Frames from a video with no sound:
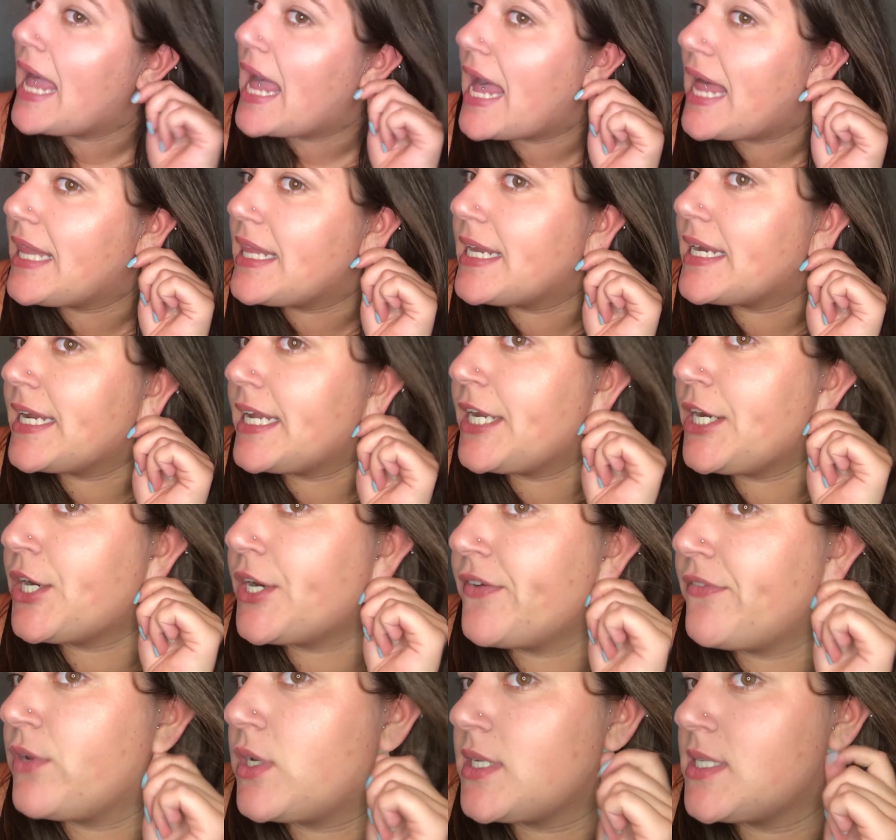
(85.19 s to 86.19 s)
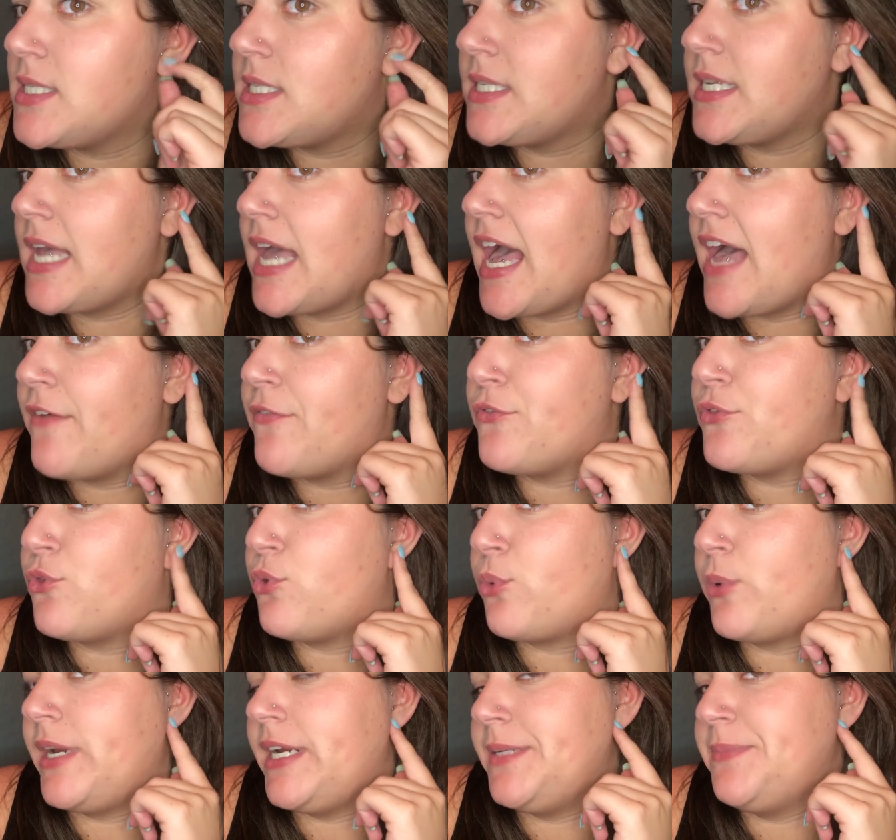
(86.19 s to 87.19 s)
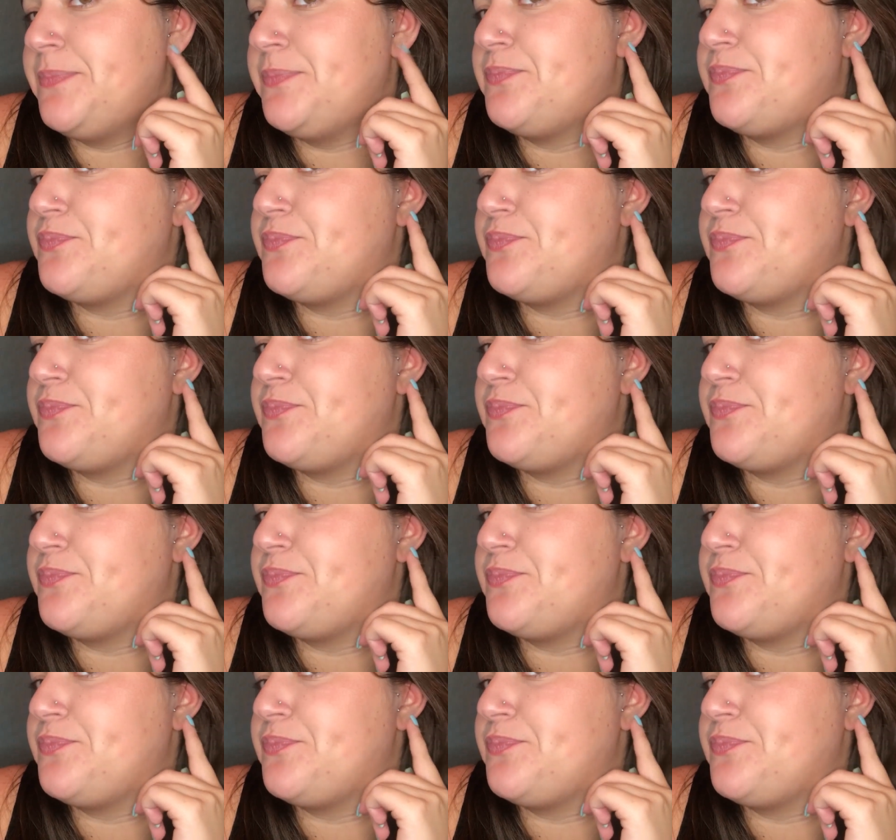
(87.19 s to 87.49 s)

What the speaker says: And then here, if you can see, I have three.